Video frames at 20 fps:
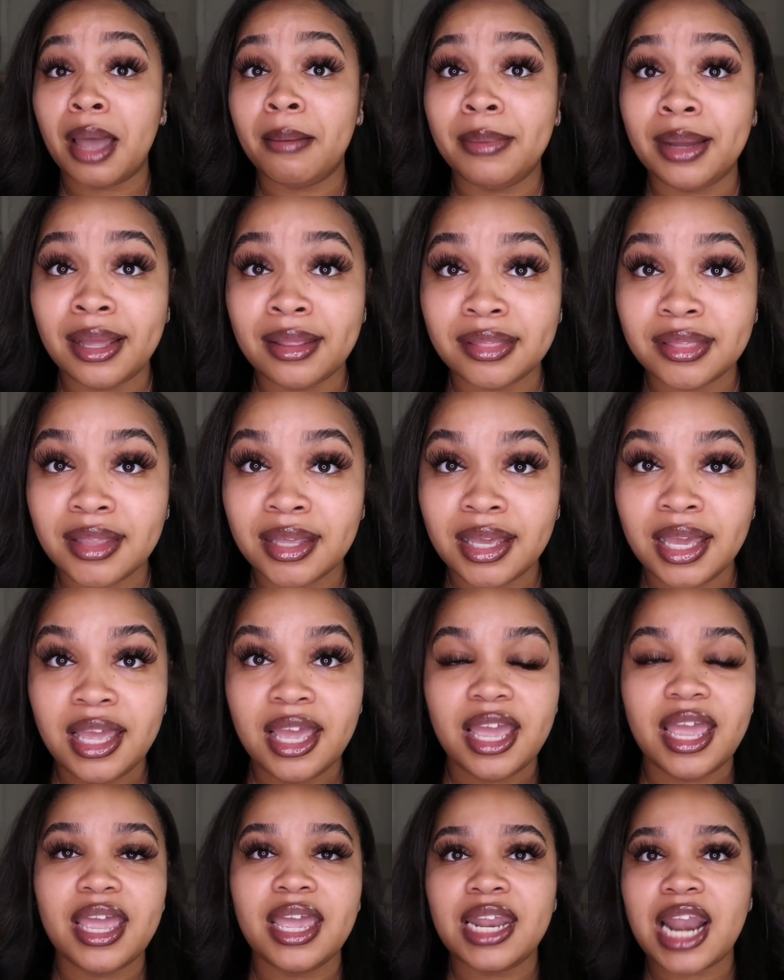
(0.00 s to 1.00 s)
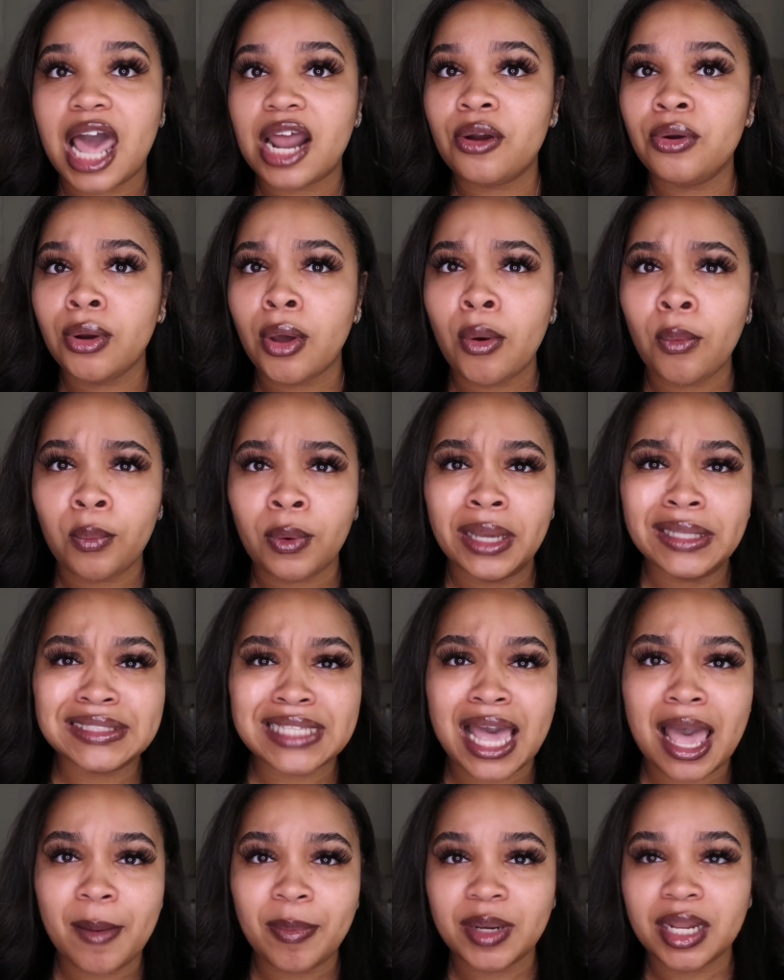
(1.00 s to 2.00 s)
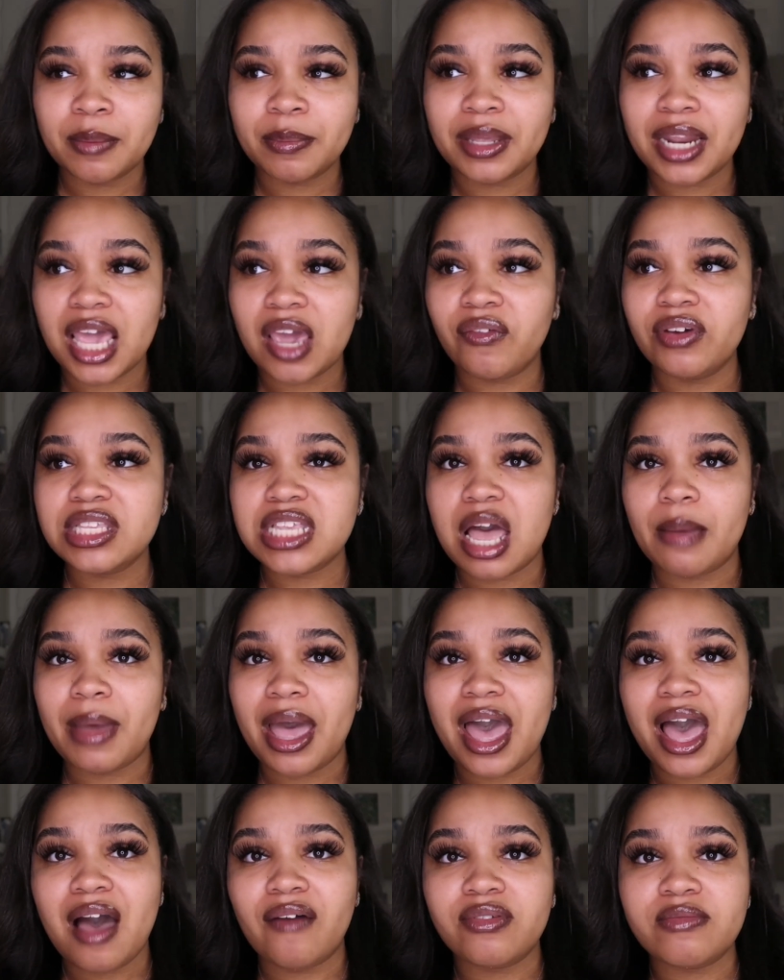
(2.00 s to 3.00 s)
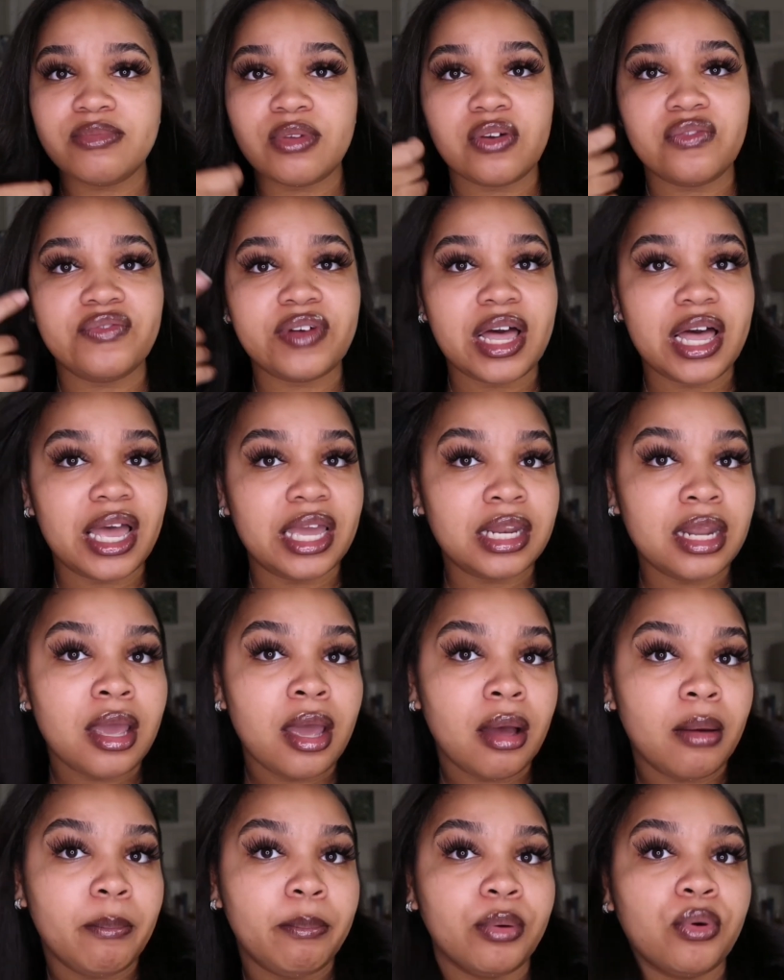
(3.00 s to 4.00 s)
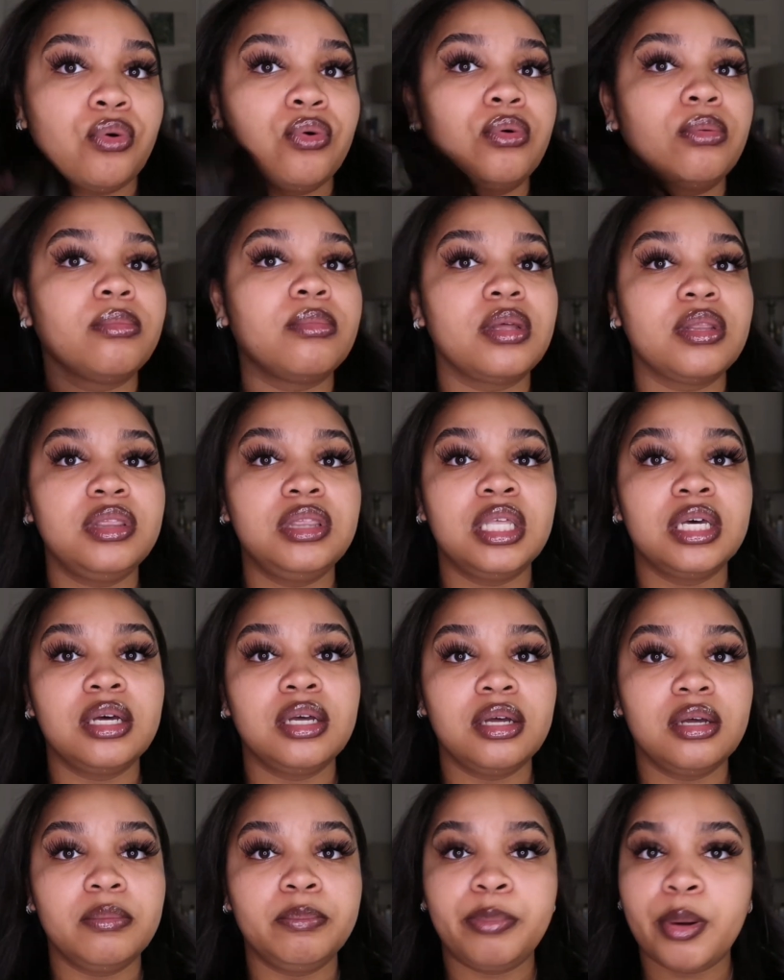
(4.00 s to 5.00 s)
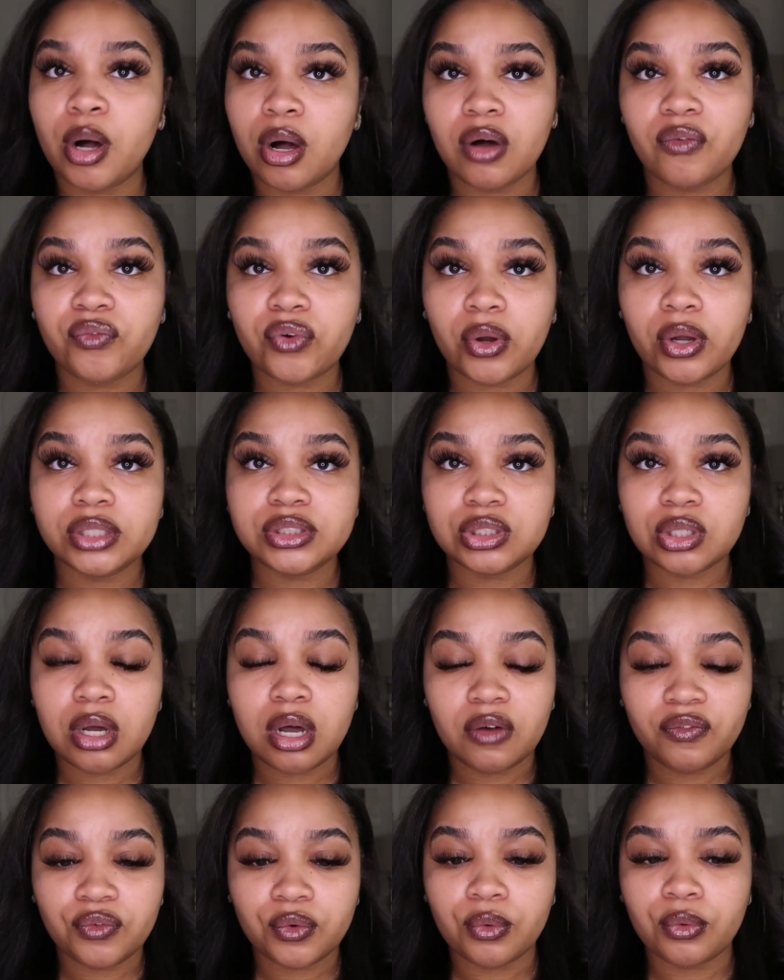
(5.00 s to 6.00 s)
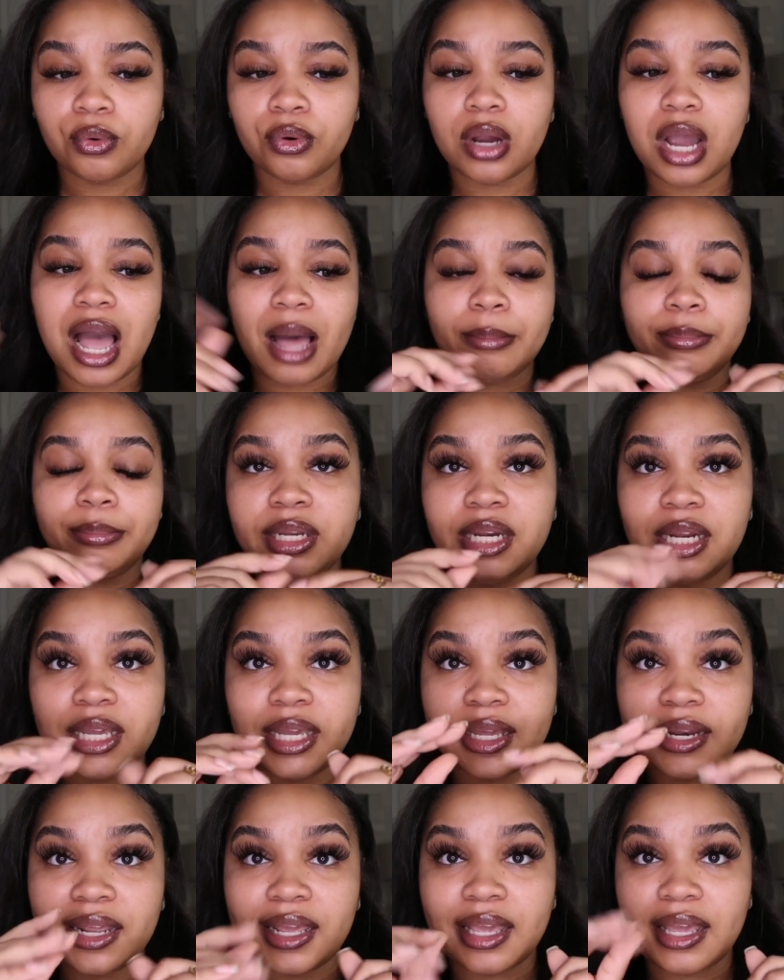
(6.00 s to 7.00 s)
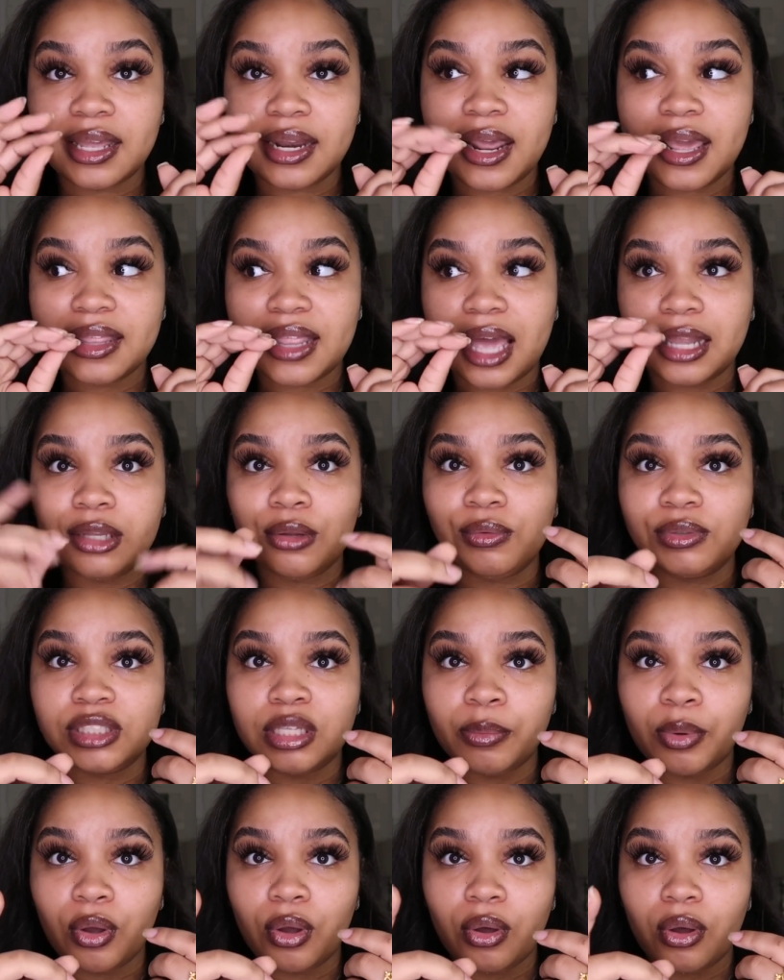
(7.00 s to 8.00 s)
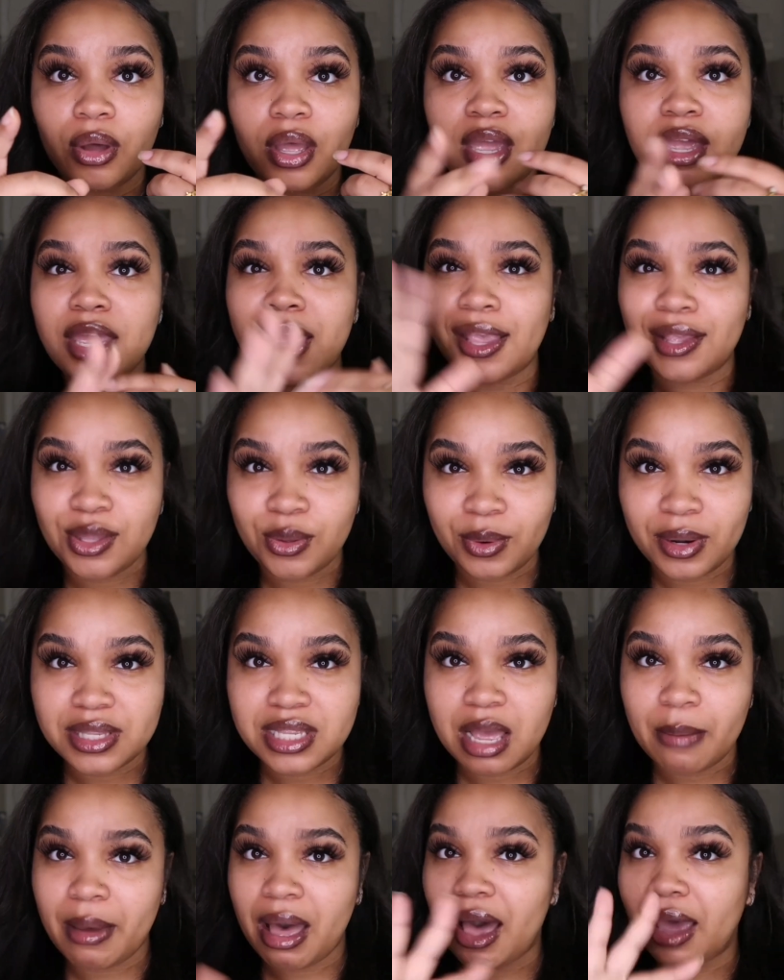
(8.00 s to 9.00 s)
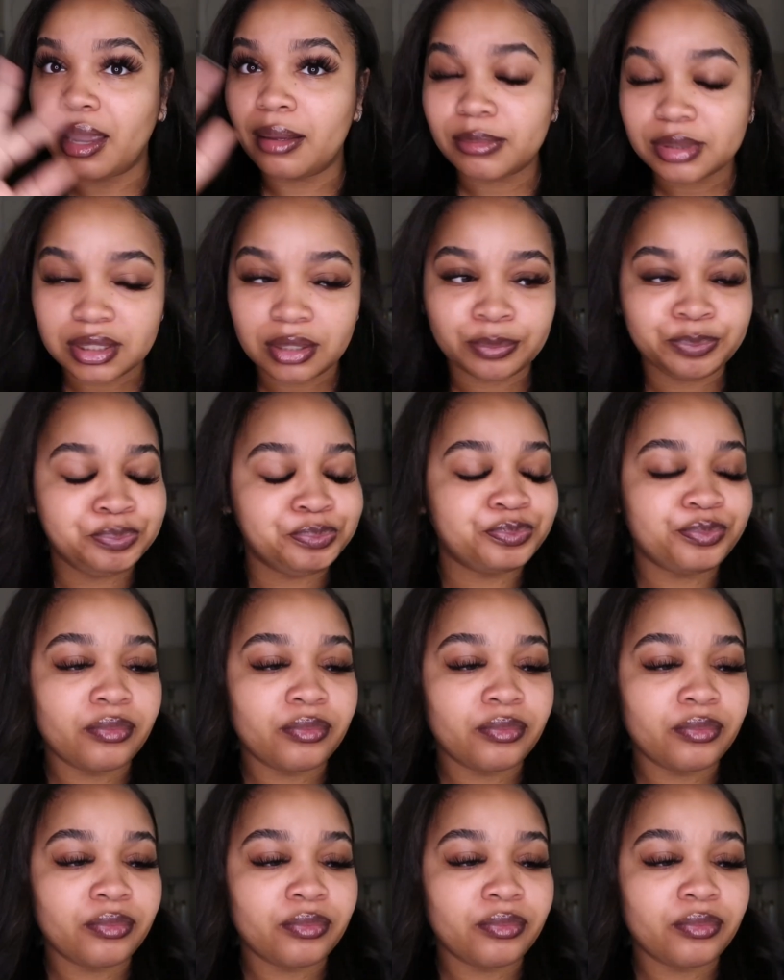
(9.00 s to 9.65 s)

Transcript: a month and i don't know what's happening but every time i have them they're fine boom the ball falls off or putting it in and i lose the ball as soon as i buy them so